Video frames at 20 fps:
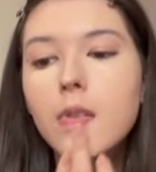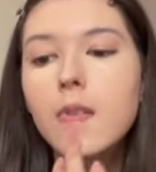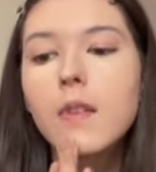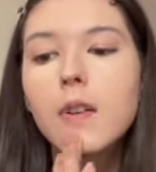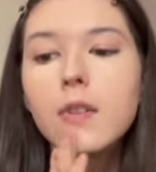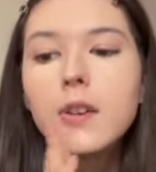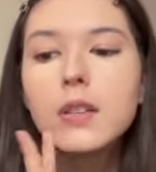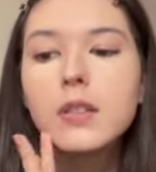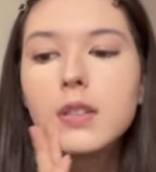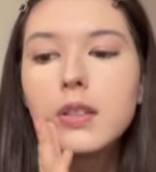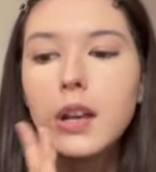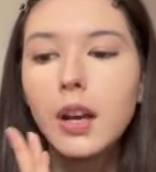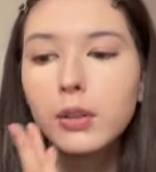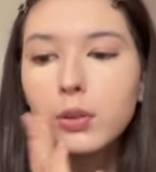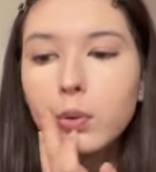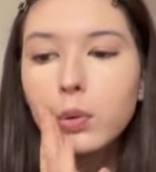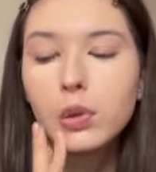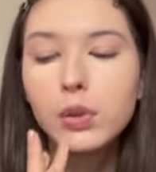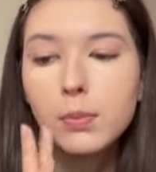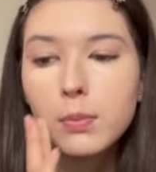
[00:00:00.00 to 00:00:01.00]
honestly, I
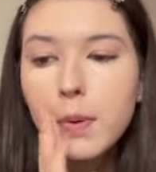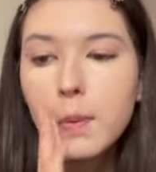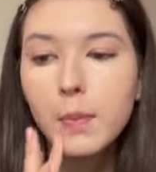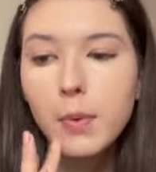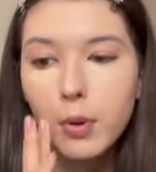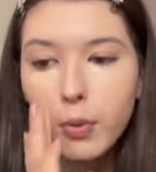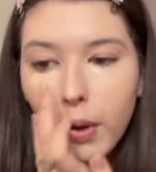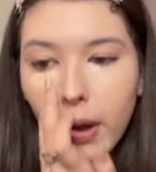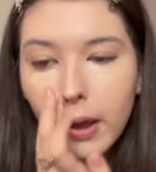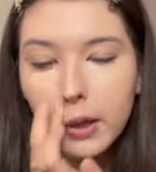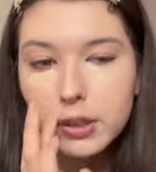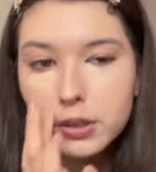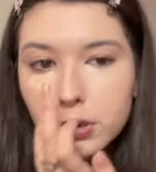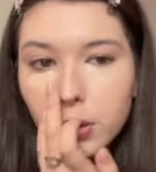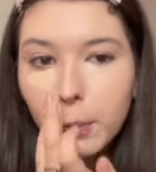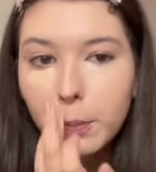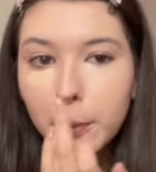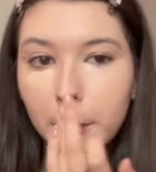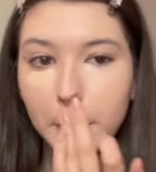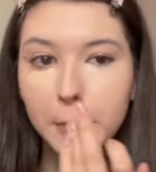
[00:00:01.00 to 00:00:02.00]
don't remember why I
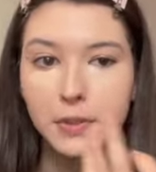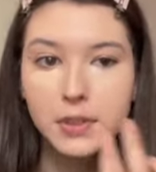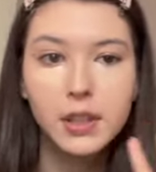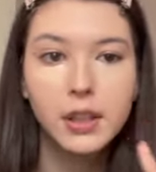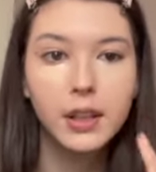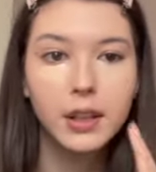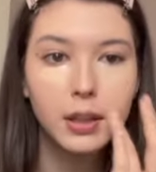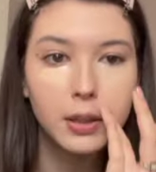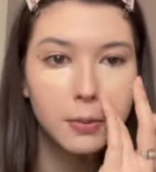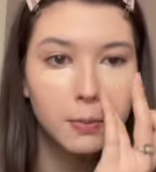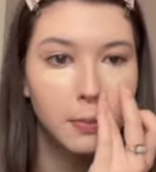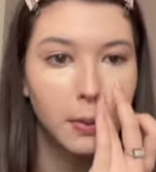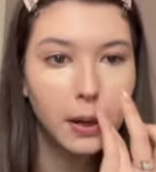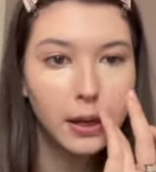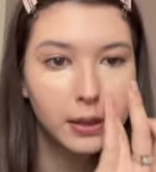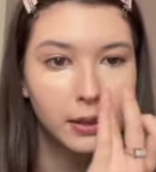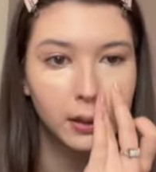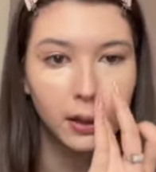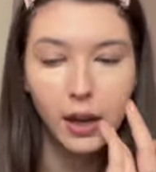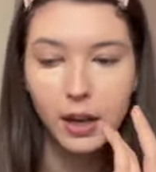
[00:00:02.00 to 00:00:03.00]
stopped using it,
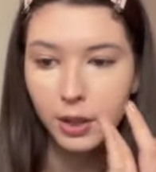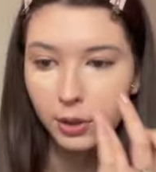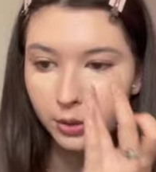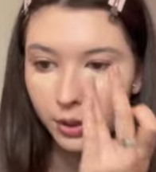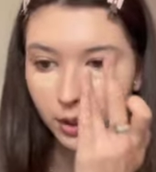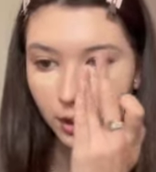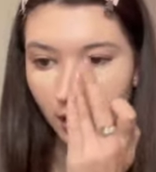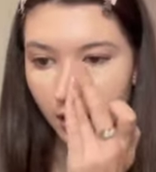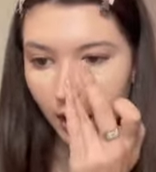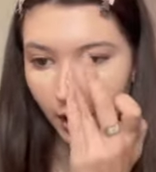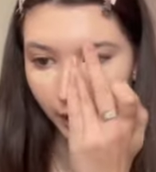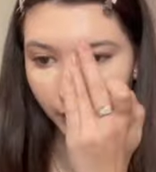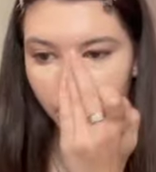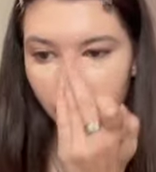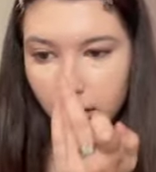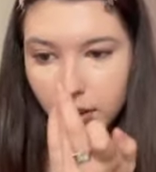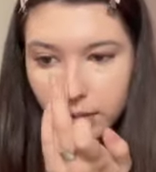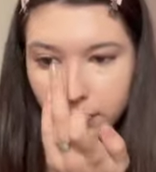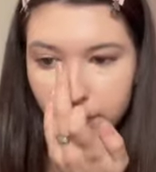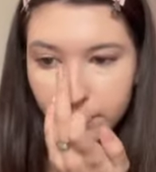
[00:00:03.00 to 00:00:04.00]
but I know that I like
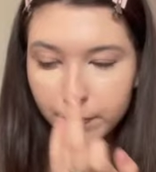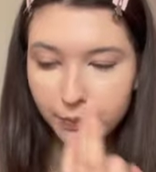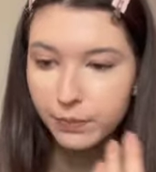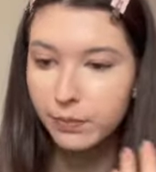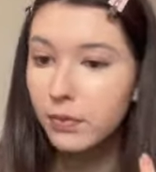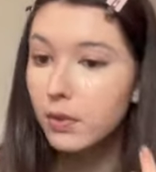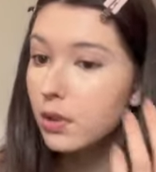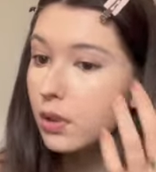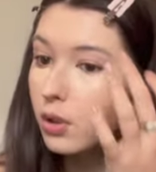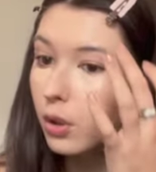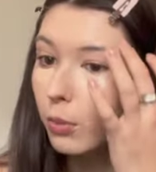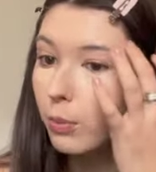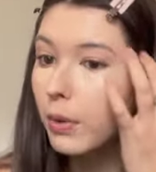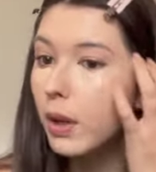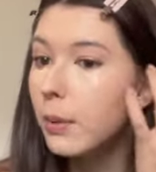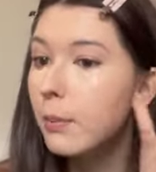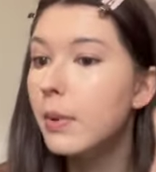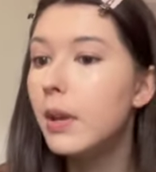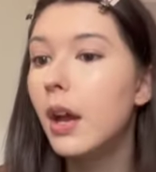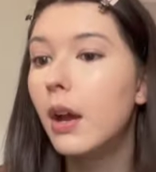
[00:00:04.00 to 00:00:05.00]
it.
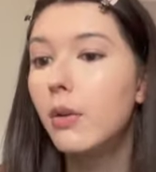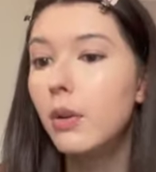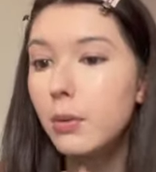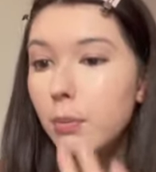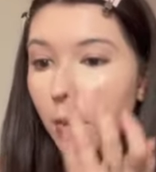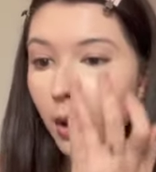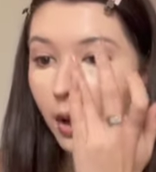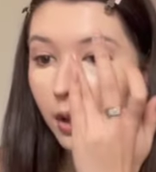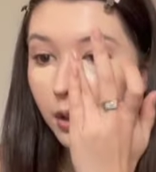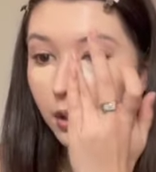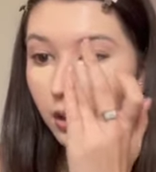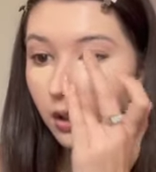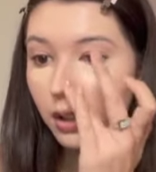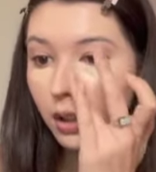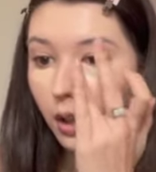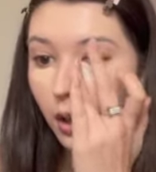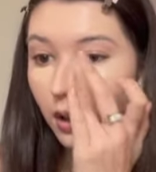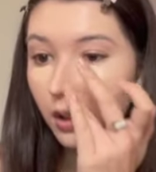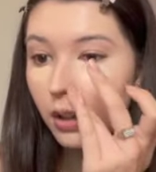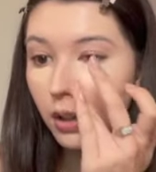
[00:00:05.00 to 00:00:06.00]
Maybe I will buy it
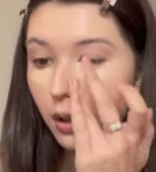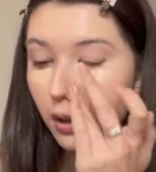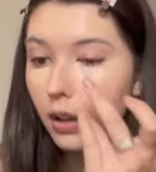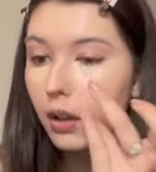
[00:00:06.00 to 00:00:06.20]
again.